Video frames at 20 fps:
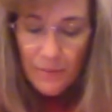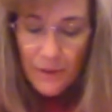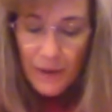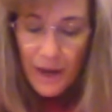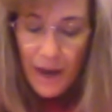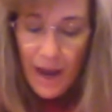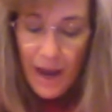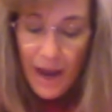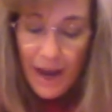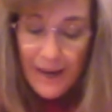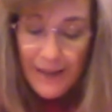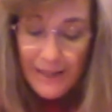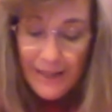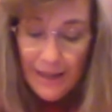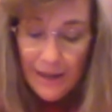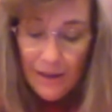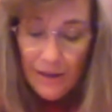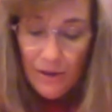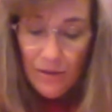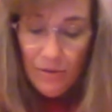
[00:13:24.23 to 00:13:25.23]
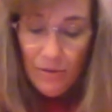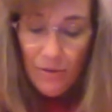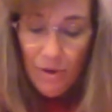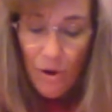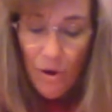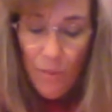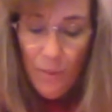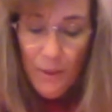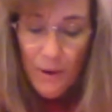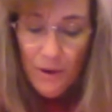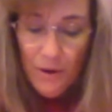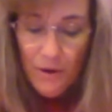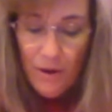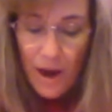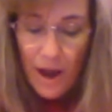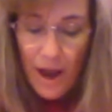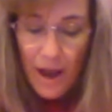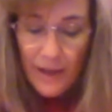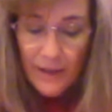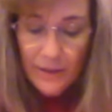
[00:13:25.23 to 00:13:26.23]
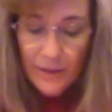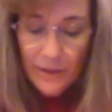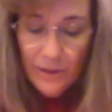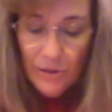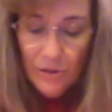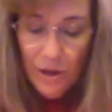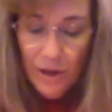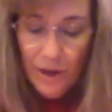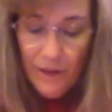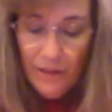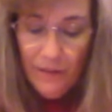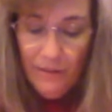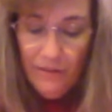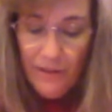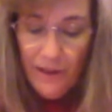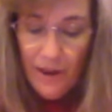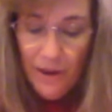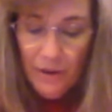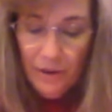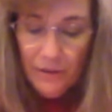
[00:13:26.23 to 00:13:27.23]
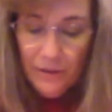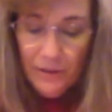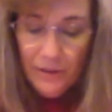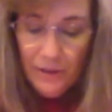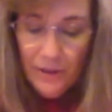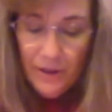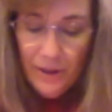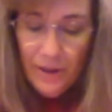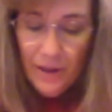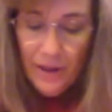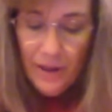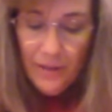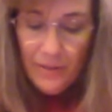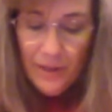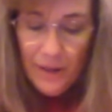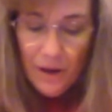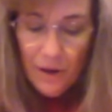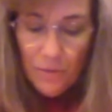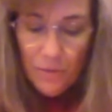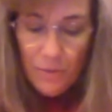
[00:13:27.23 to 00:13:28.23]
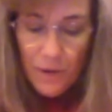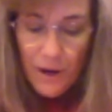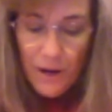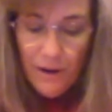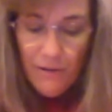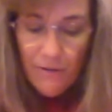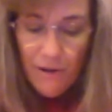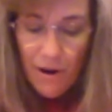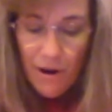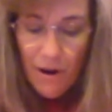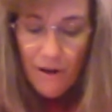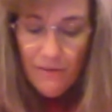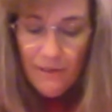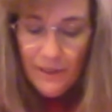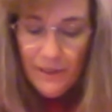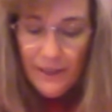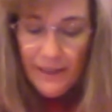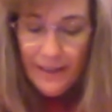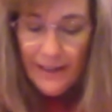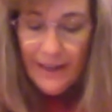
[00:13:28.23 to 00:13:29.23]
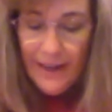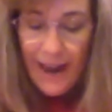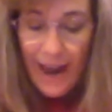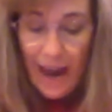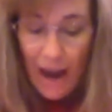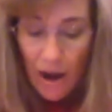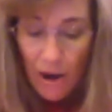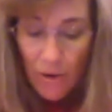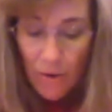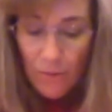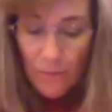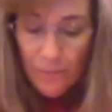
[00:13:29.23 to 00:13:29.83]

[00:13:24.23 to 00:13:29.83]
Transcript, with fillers: But I tell you, open your eyes, look at the fields that are ready for harvesting now.